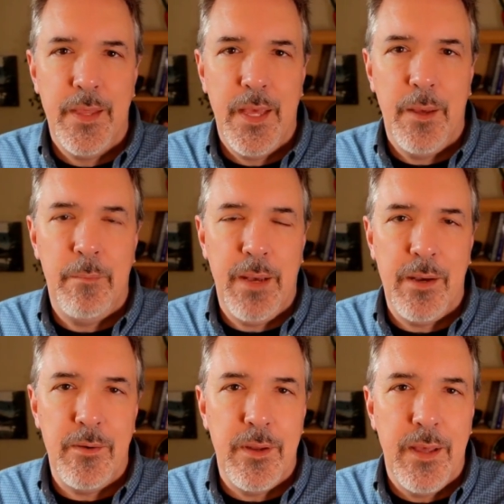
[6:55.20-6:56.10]

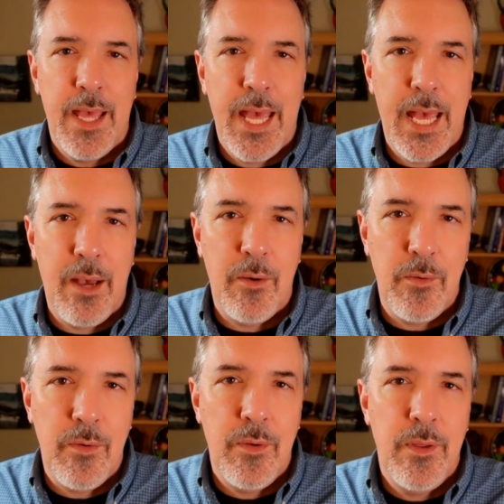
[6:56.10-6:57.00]
about
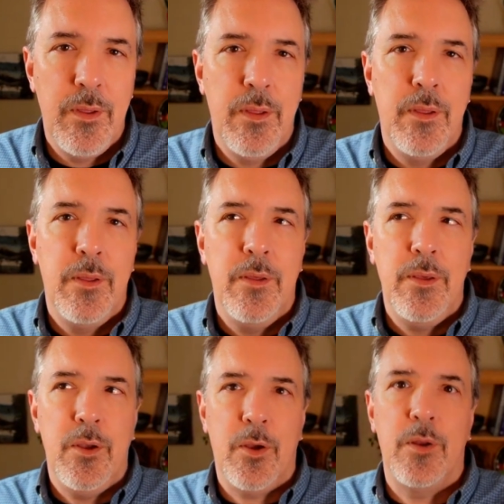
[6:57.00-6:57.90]
how
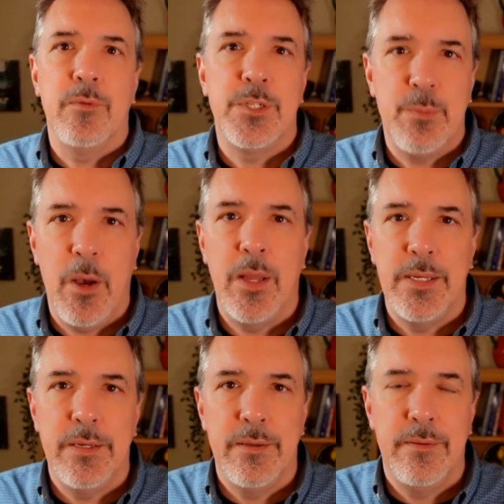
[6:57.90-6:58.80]
you're going to
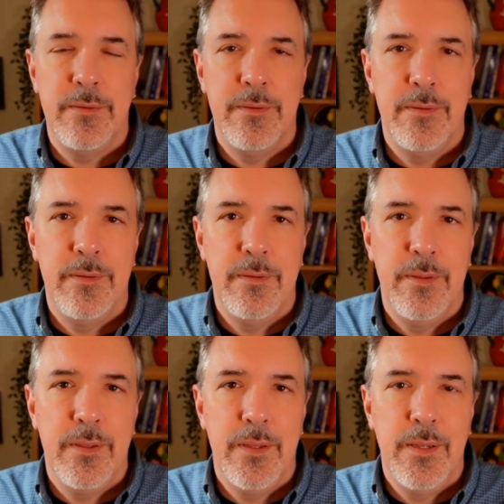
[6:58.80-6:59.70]
respond
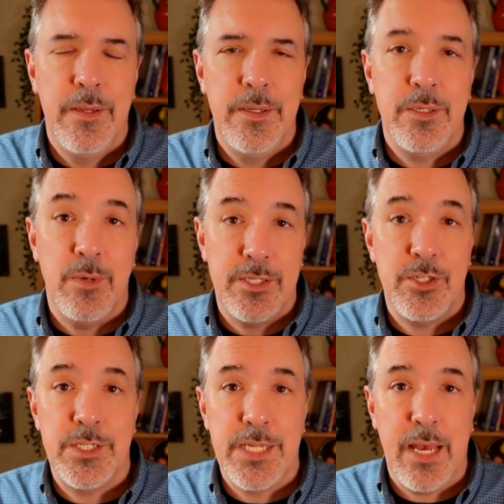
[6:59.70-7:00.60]
to what's
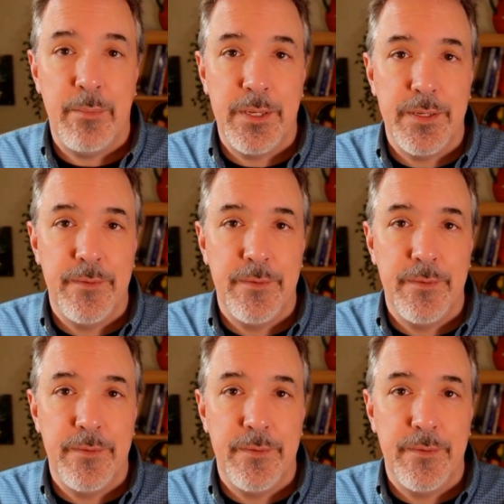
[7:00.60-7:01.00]
just happened.